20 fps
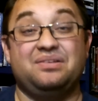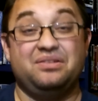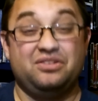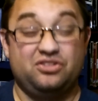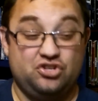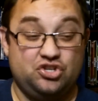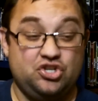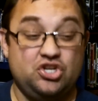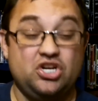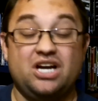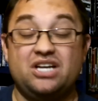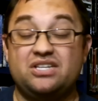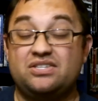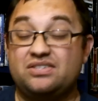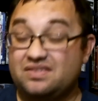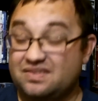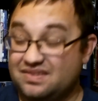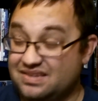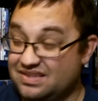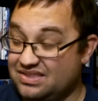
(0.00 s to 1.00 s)

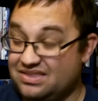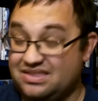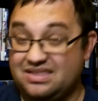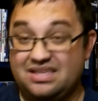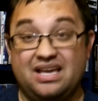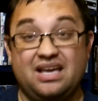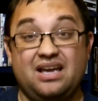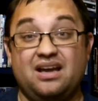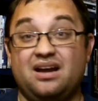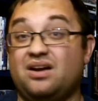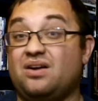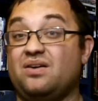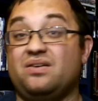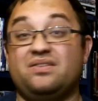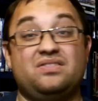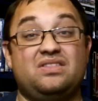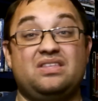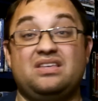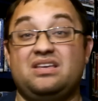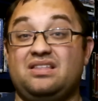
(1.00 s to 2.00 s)
just there,
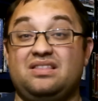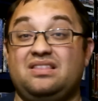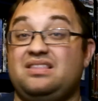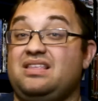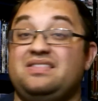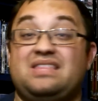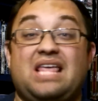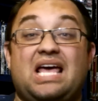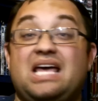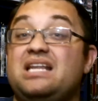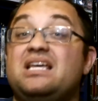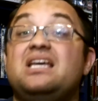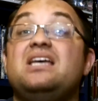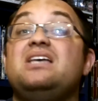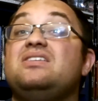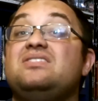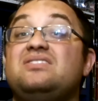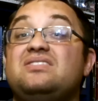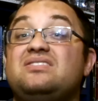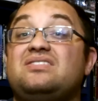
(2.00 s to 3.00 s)
that
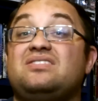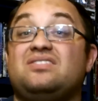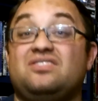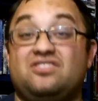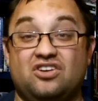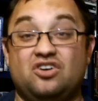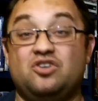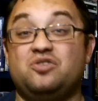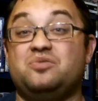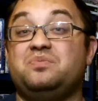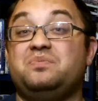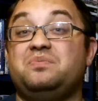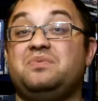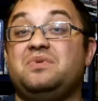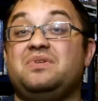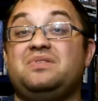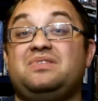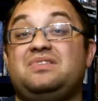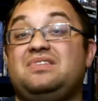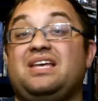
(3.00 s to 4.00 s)
is
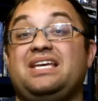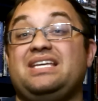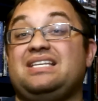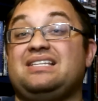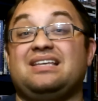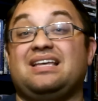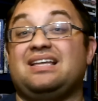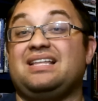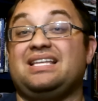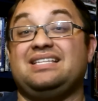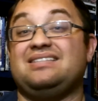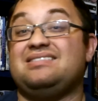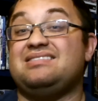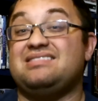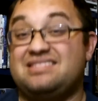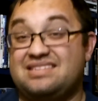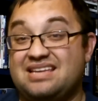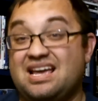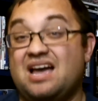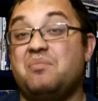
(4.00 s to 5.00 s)

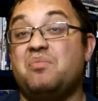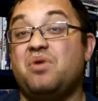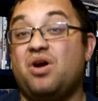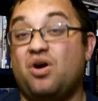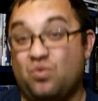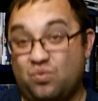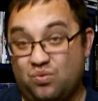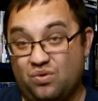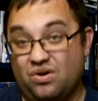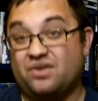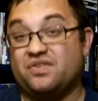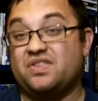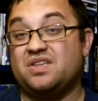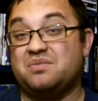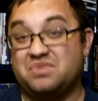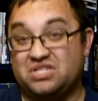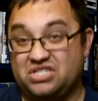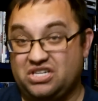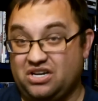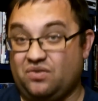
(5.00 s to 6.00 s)
demo worthy
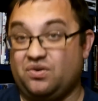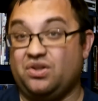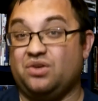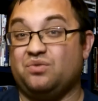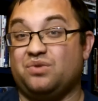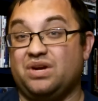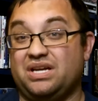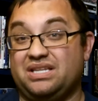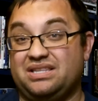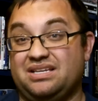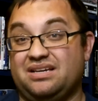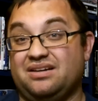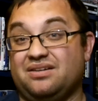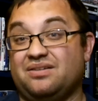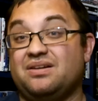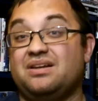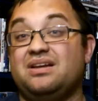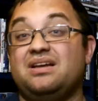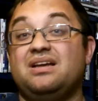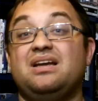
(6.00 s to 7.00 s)
material right there.
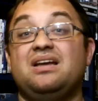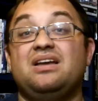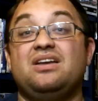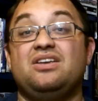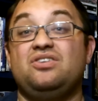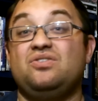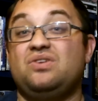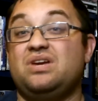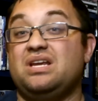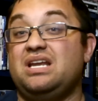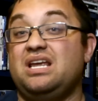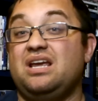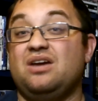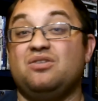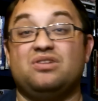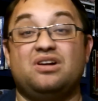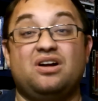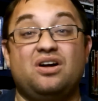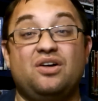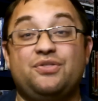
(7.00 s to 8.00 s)
You can hear
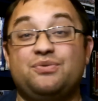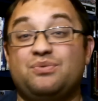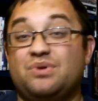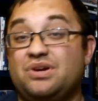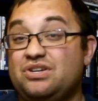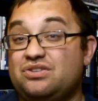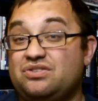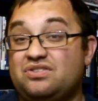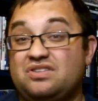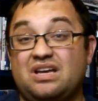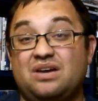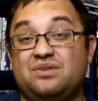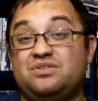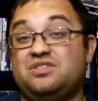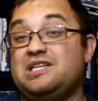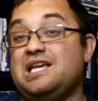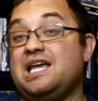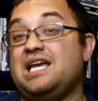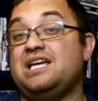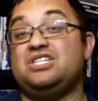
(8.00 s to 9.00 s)
it all throughout your
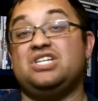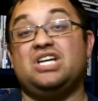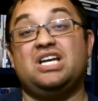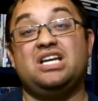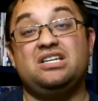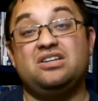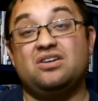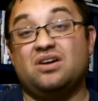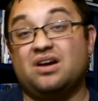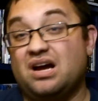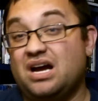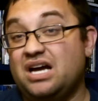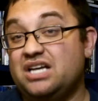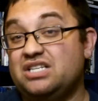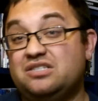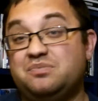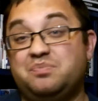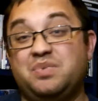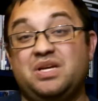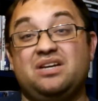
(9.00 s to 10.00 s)
soundstage, in your height
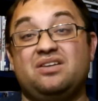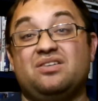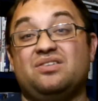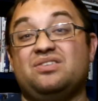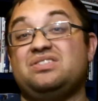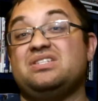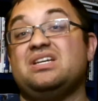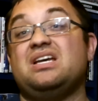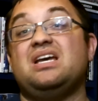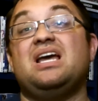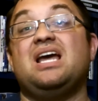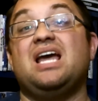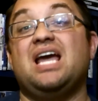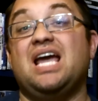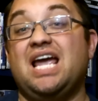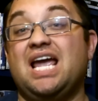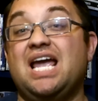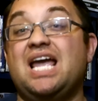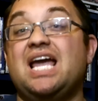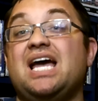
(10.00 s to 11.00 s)
speakers,
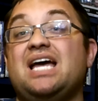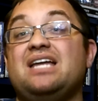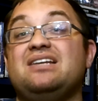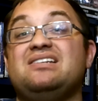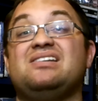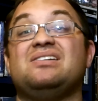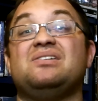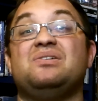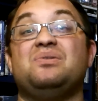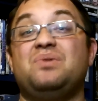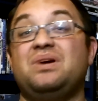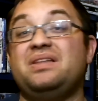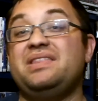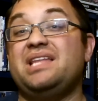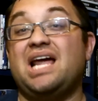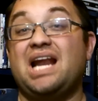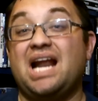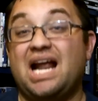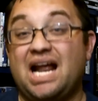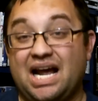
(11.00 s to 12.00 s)
and when
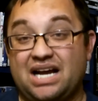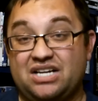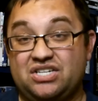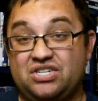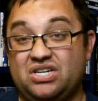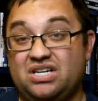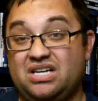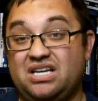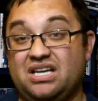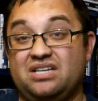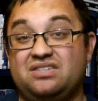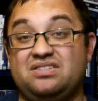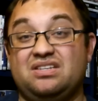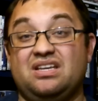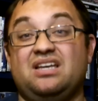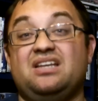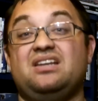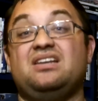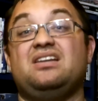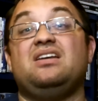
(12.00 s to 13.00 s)
that action kicks
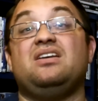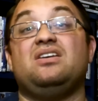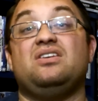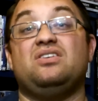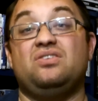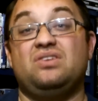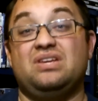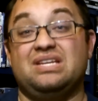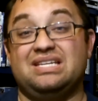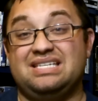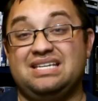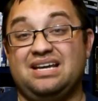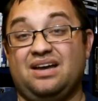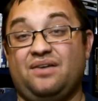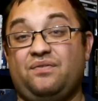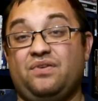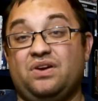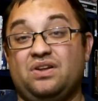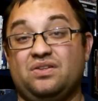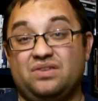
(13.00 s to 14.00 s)
in, you can
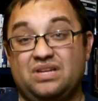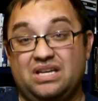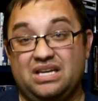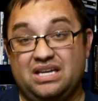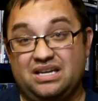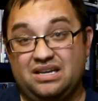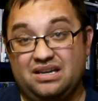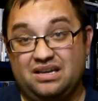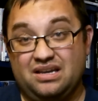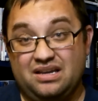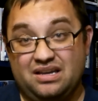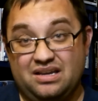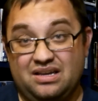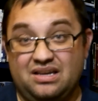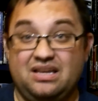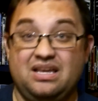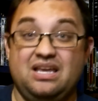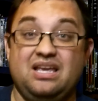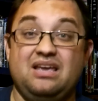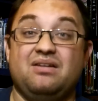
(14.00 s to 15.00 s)
definitely
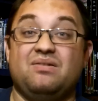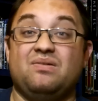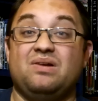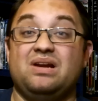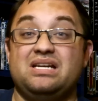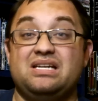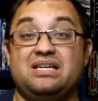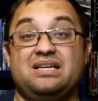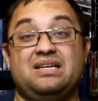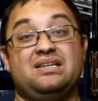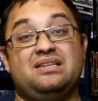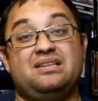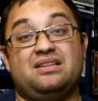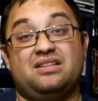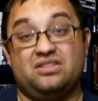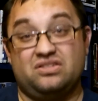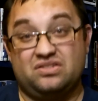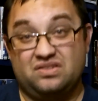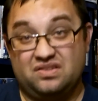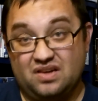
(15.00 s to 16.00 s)
hear it in
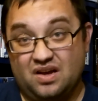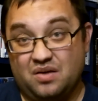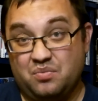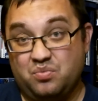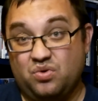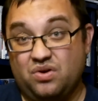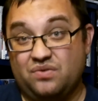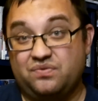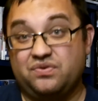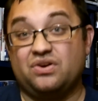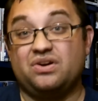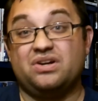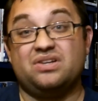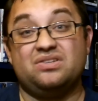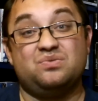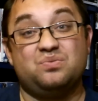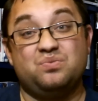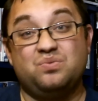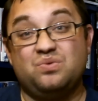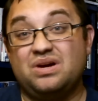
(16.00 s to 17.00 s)
the subwoofer
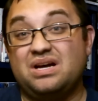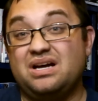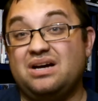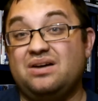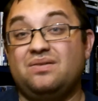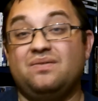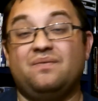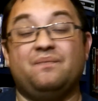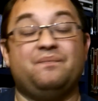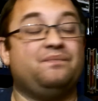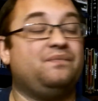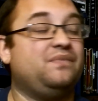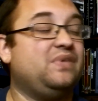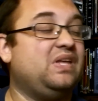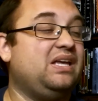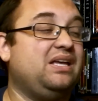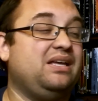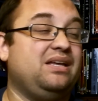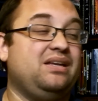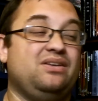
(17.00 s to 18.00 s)
as well.
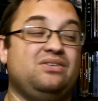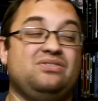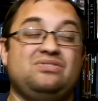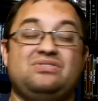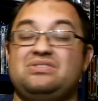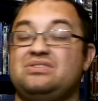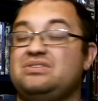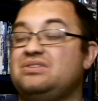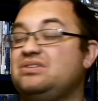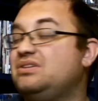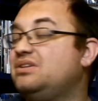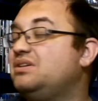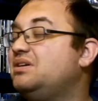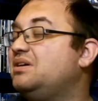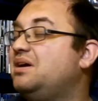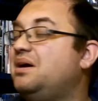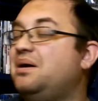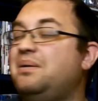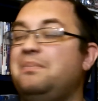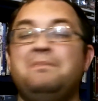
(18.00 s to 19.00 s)
It is
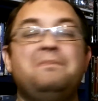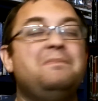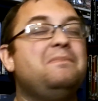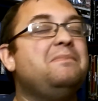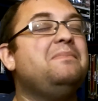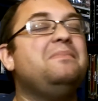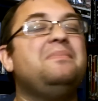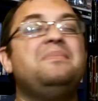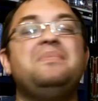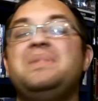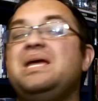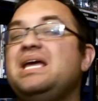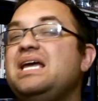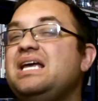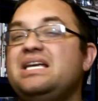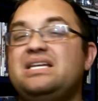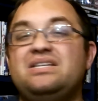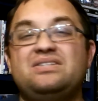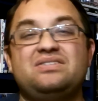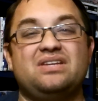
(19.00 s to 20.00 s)

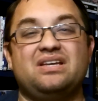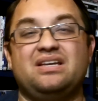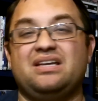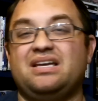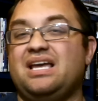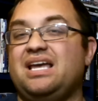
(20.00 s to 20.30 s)
amazing